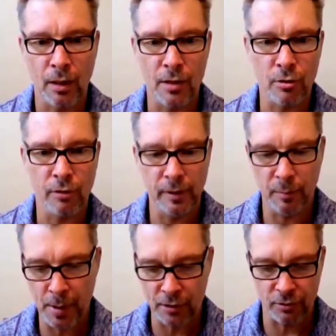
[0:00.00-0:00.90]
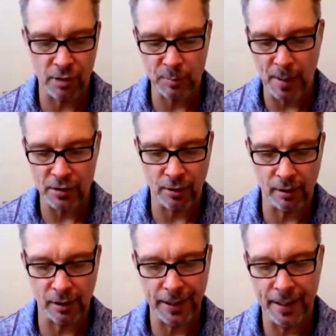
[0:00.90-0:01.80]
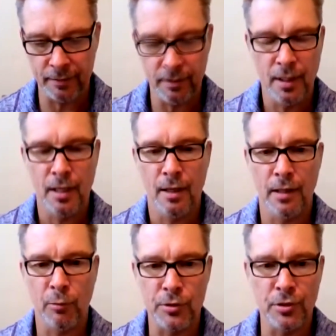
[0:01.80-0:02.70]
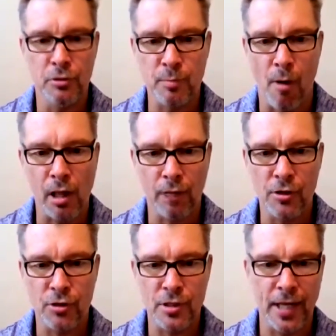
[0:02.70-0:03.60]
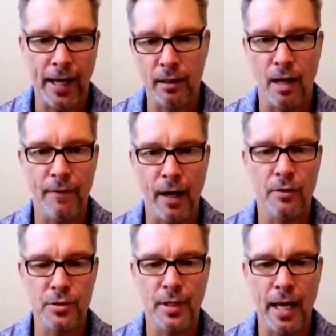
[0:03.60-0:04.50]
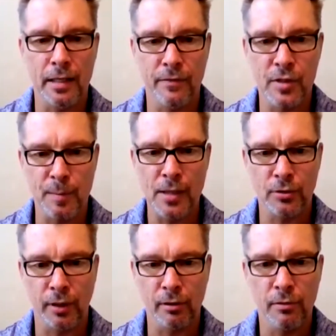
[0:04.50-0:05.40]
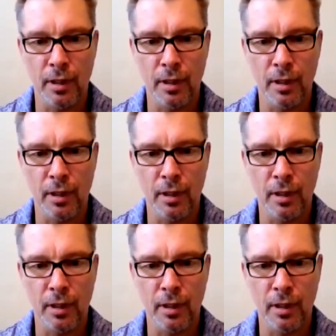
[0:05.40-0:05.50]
and so if you picture the space shuttle again, there were two smaller engines hanging off either side of the space shuttle.